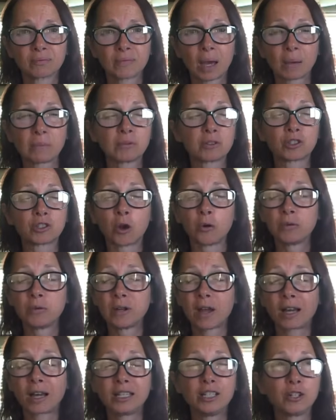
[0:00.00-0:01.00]
i'm so
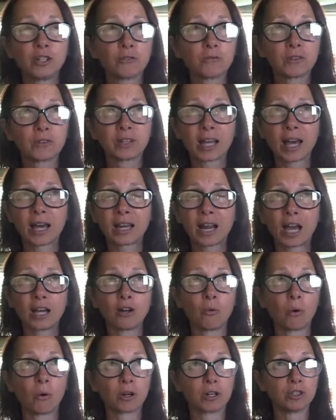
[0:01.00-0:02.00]
not here for that i
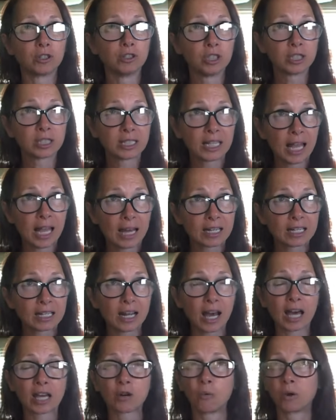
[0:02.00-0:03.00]
don't want to look at it
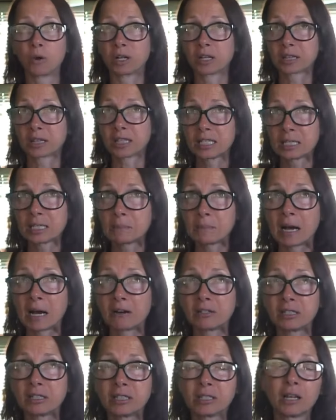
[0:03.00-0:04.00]
i don't want to think
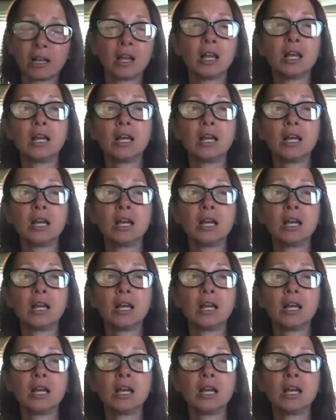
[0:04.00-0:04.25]
about it